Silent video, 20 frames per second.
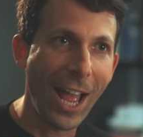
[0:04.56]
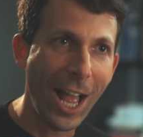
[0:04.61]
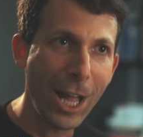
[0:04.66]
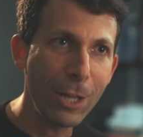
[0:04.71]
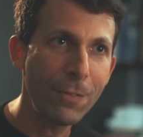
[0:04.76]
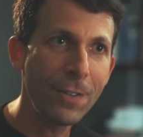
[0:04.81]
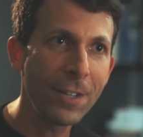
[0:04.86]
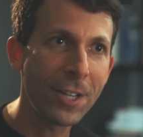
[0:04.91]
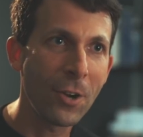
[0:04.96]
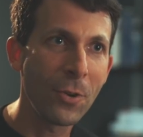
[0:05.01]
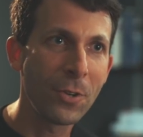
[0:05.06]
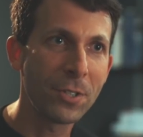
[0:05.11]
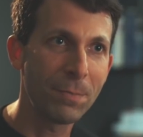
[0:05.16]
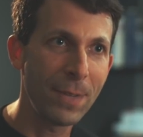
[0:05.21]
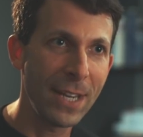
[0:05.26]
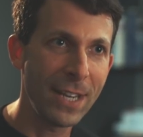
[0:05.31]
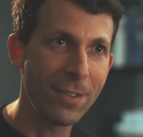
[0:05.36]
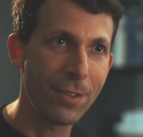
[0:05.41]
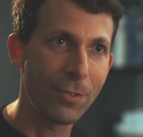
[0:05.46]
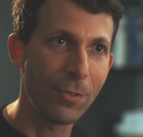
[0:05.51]
AlphaGo has
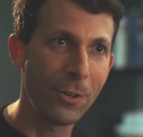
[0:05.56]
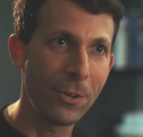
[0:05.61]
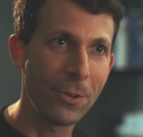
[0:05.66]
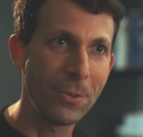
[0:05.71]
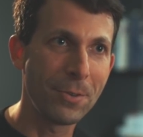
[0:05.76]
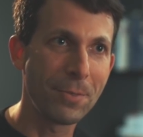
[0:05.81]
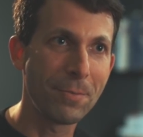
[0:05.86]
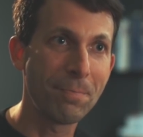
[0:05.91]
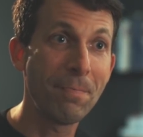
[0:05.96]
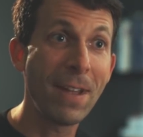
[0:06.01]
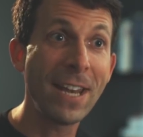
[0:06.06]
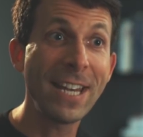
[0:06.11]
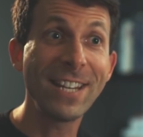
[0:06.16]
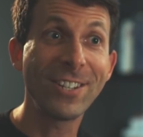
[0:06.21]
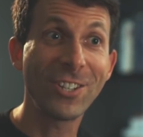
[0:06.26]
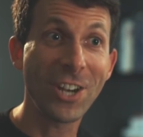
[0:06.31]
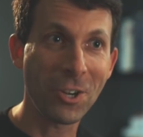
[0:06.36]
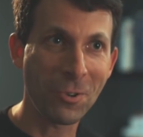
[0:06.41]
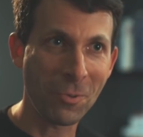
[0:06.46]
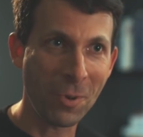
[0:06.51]
been through many
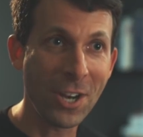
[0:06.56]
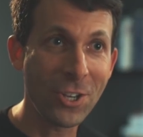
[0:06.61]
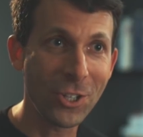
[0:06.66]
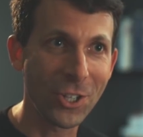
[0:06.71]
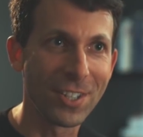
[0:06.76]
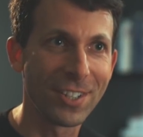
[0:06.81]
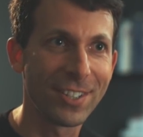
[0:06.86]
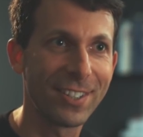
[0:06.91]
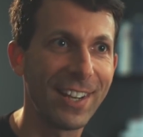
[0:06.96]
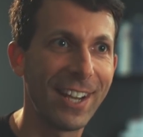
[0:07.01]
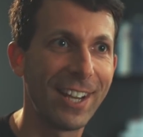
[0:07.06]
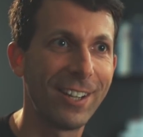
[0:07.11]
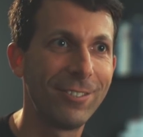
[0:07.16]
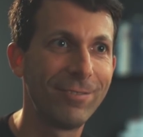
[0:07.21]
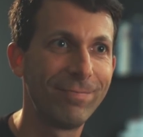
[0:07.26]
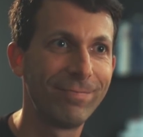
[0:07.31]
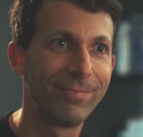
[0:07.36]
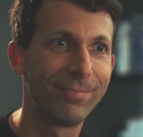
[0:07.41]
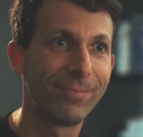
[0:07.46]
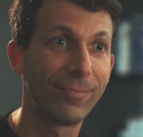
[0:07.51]
generations now.
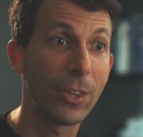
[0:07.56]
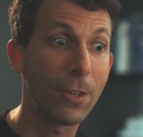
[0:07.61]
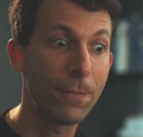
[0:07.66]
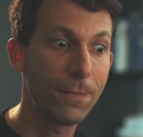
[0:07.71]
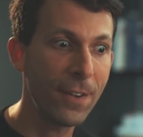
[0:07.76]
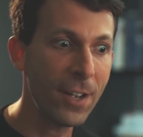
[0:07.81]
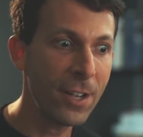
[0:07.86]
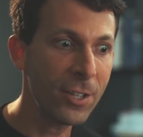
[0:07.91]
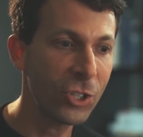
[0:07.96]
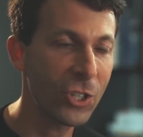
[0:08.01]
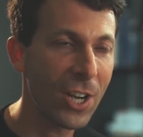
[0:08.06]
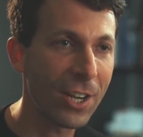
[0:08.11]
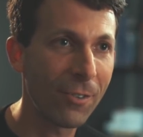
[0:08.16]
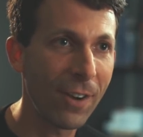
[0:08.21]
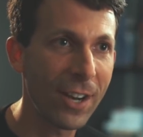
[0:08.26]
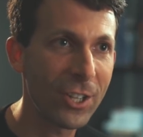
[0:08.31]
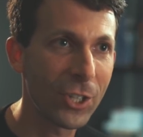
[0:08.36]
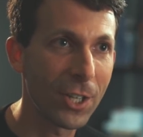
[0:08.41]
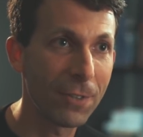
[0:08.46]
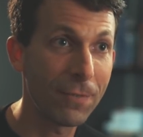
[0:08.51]
The first
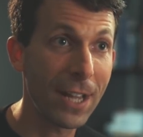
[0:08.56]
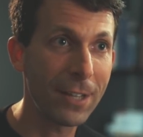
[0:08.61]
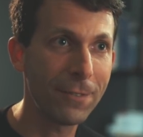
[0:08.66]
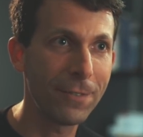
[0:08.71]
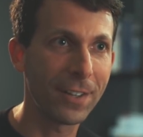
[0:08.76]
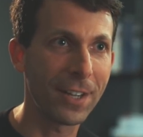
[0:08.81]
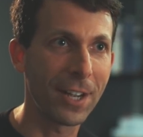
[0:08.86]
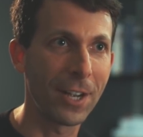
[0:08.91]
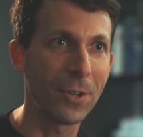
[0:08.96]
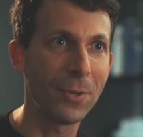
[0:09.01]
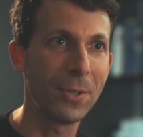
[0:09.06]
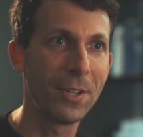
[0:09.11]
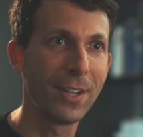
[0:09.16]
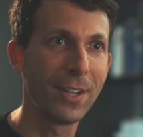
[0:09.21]
generation of AlphaGo,